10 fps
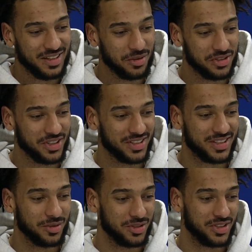
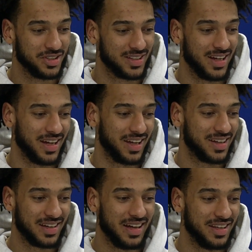it was just
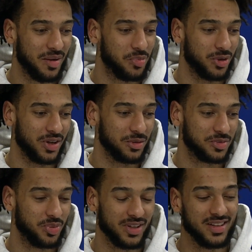like, at that point, it
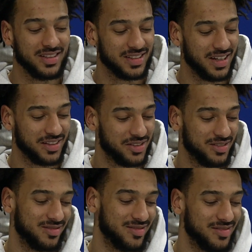was, please, like,
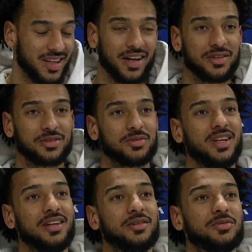let us
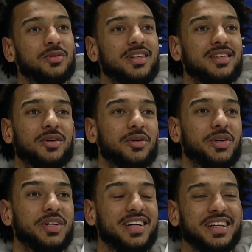win, don't
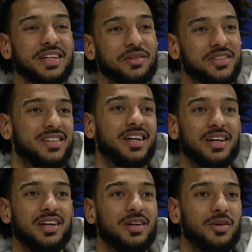go in. It was,
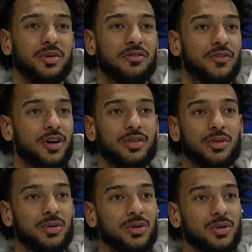We
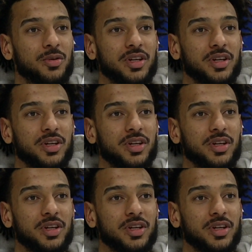fought through.